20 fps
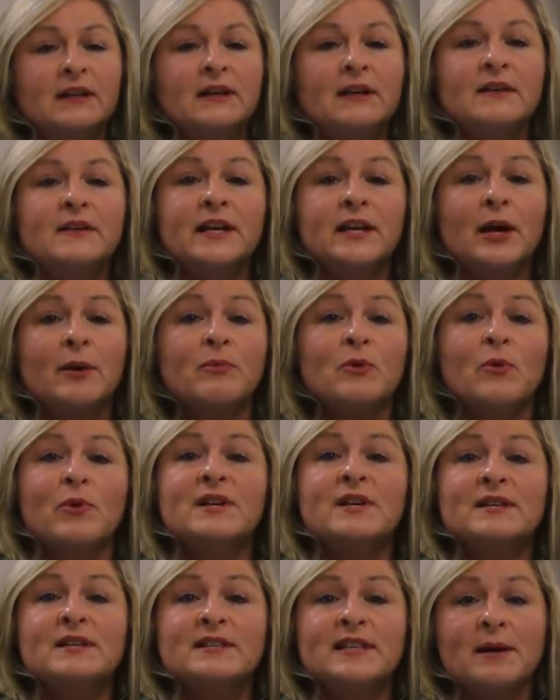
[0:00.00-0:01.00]
Then I'm going
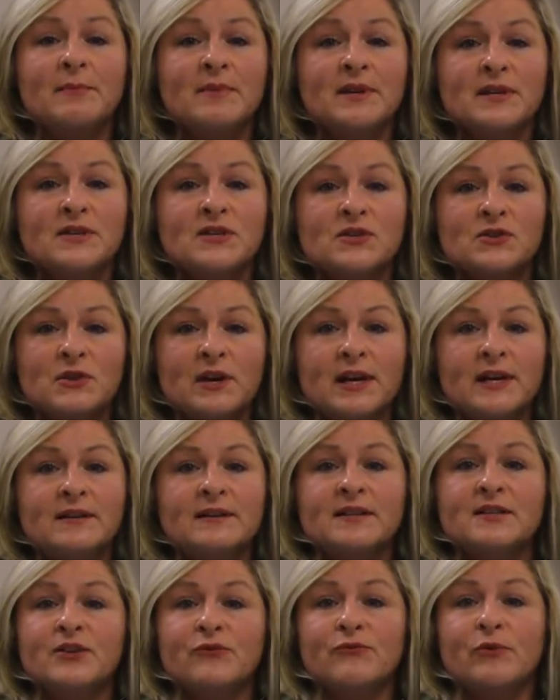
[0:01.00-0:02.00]
to demonstrate
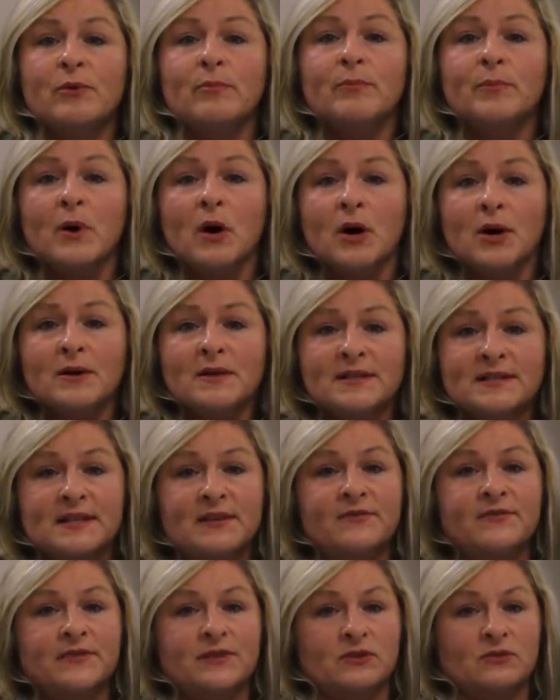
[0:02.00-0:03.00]
the different parts
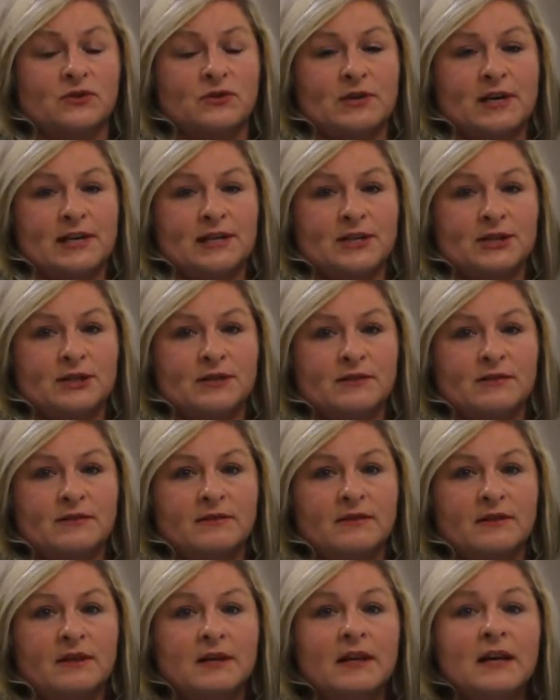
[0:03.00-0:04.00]
of filtration.
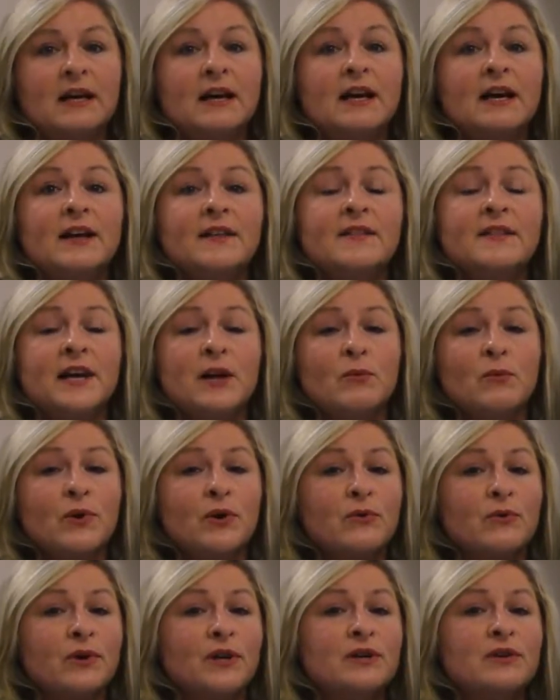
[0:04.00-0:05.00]
Then we're
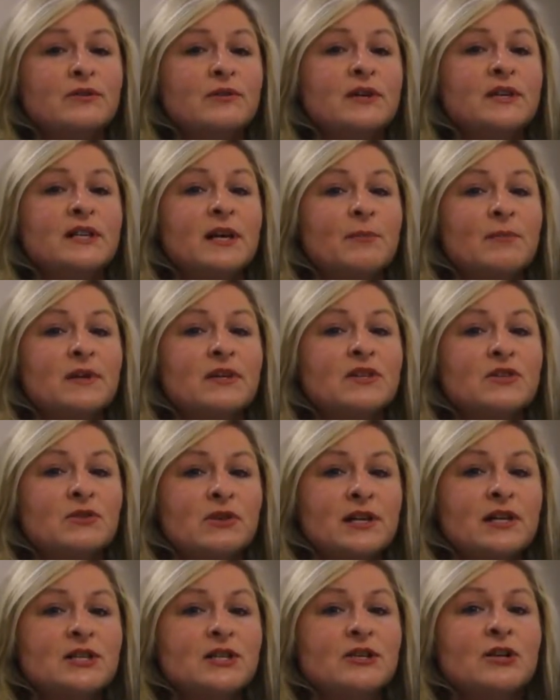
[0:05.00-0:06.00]
going to do a
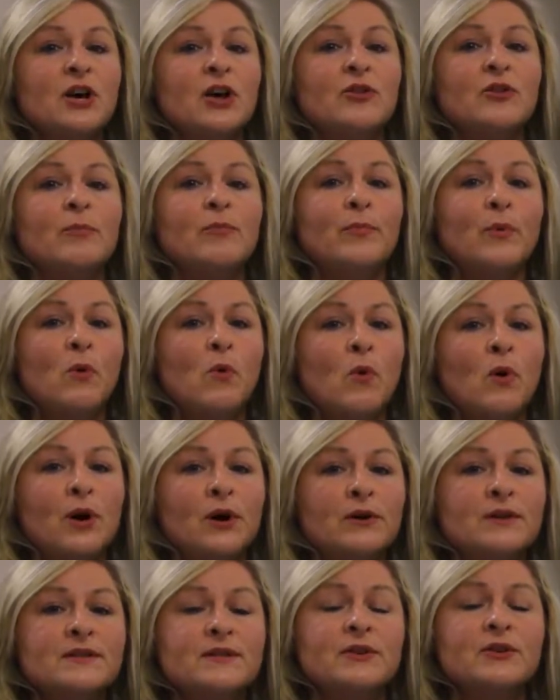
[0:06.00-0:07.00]
demonstration on the
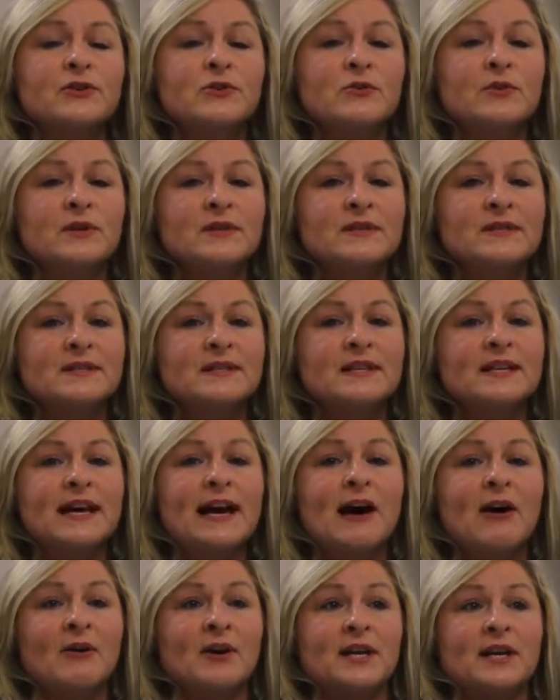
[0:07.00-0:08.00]
board so you can see
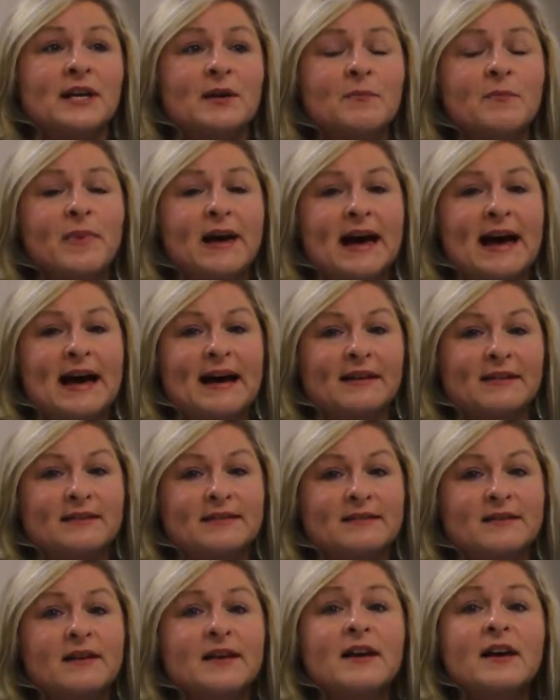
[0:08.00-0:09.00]
how it
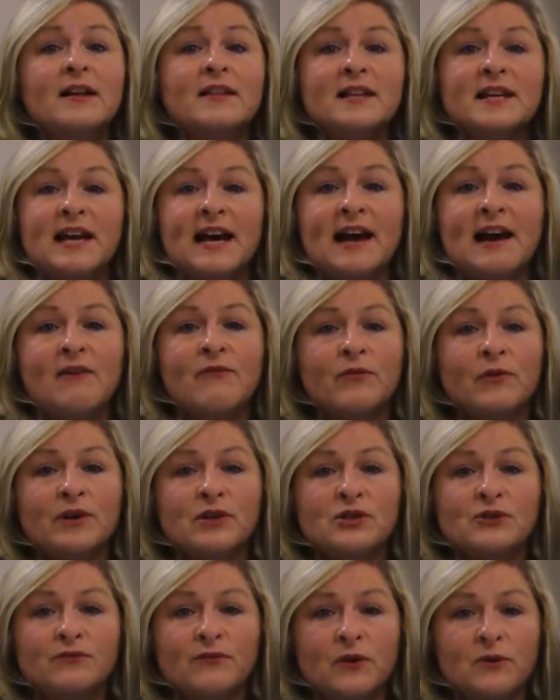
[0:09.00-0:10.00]
impacts the
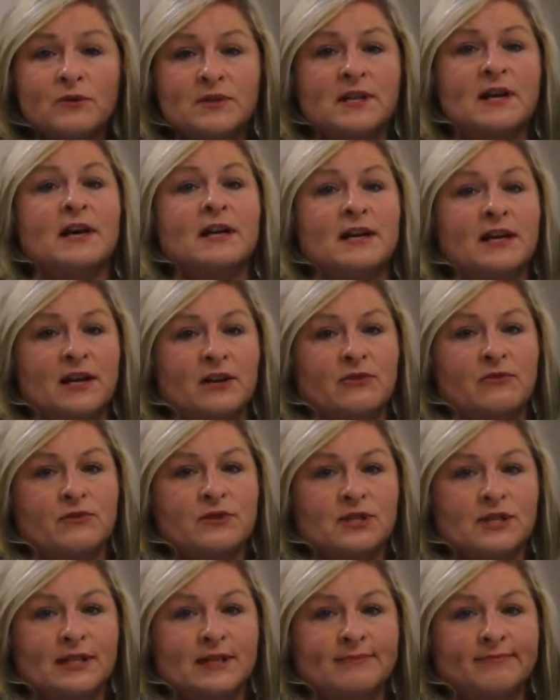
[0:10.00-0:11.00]
average photon
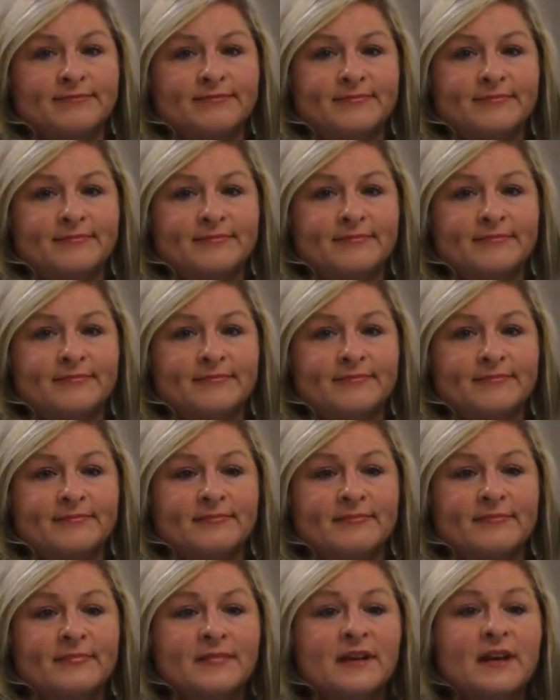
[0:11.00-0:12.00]
energy.
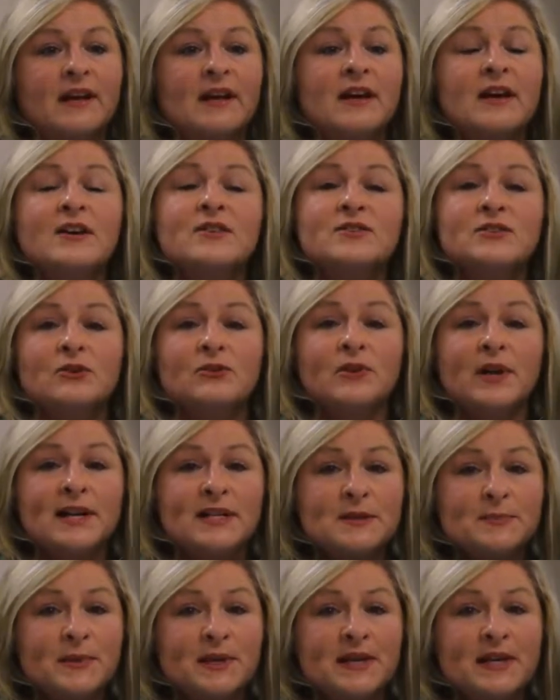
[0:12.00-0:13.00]
So
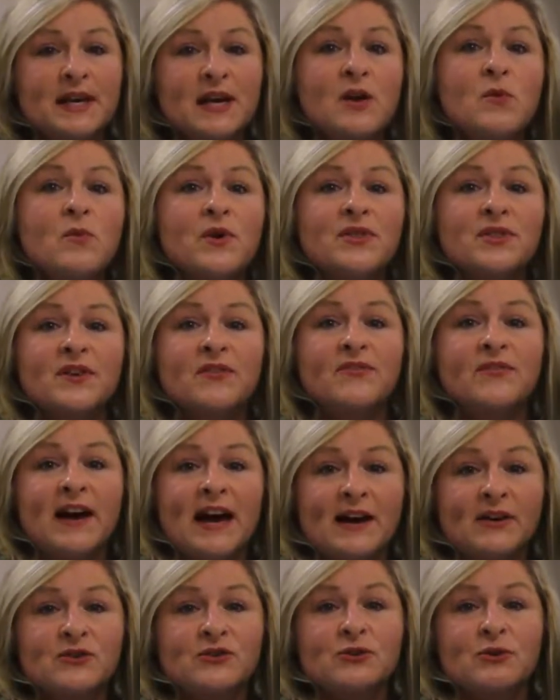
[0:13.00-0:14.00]
let's begin with the
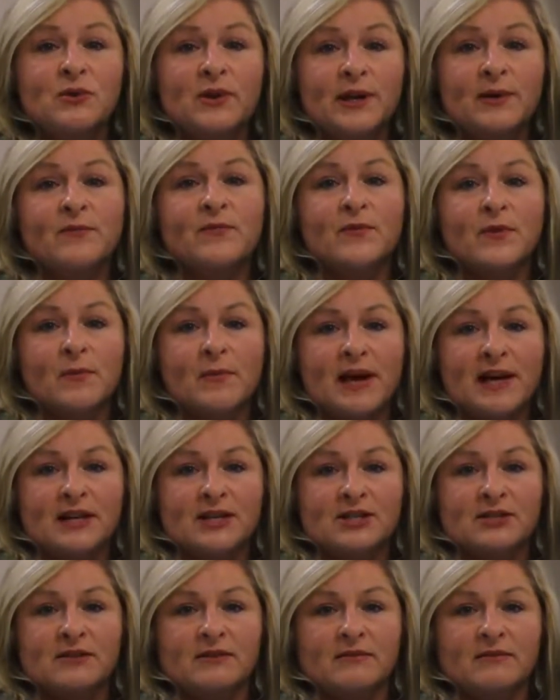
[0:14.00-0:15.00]
factual
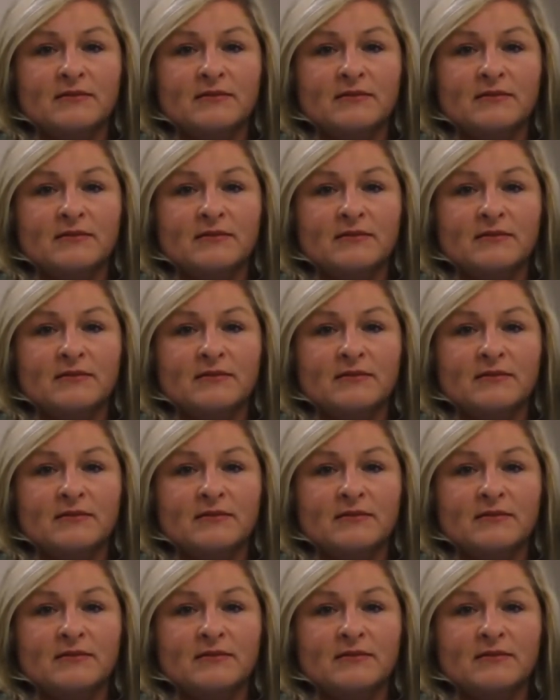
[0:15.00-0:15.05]
information.